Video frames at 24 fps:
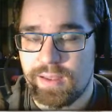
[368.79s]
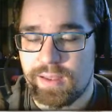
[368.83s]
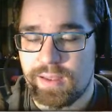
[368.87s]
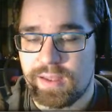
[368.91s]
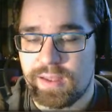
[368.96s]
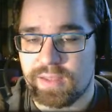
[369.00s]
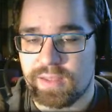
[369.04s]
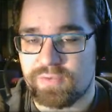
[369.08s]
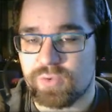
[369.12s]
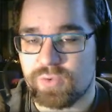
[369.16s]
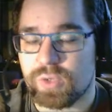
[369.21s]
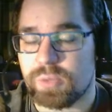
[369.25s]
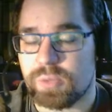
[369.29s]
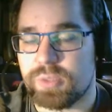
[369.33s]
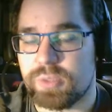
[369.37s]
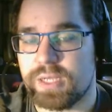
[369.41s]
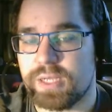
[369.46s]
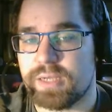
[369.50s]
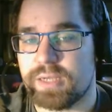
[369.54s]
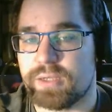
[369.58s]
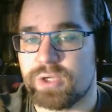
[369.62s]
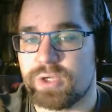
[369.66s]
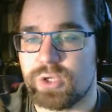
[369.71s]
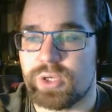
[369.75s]
If you want to play
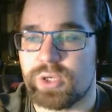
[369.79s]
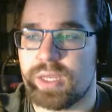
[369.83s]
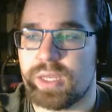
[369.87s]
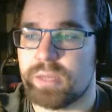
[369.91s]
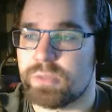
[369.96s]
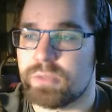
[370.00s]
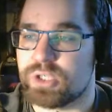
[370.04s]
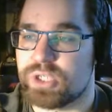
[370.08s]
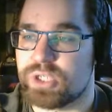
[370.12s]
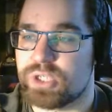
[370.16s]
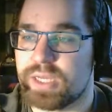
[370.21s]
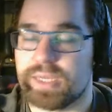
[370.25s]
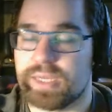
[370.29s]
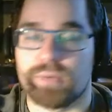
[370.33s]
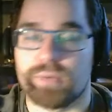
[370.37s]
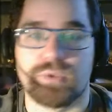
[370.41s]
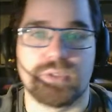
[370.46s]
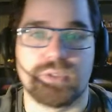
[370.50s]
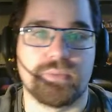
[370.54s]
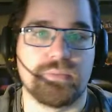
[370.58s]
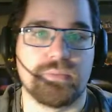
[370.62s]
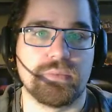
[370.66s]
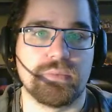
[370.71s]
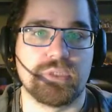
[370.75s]
a good Nightmarsh deck, I would
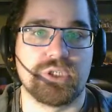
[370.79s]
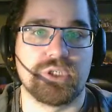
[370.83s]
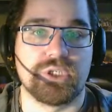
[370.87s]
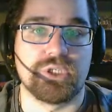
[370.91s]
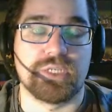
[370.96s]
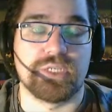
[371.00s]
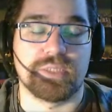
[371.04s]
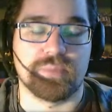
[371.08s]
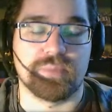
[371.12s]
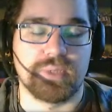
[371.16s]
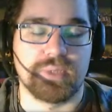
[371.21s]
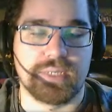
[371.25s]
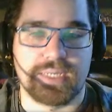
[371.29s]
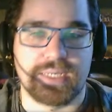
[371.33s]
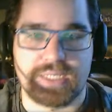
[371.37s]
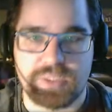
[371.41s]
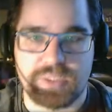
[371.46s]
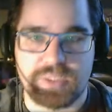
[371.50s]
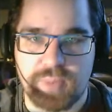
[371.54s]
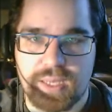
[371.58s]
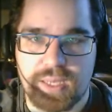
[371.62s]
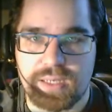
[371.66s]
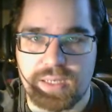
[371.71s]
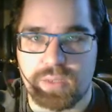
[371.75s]
suggest playing
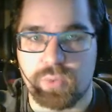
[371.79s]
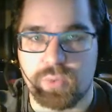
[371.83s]
Expanded,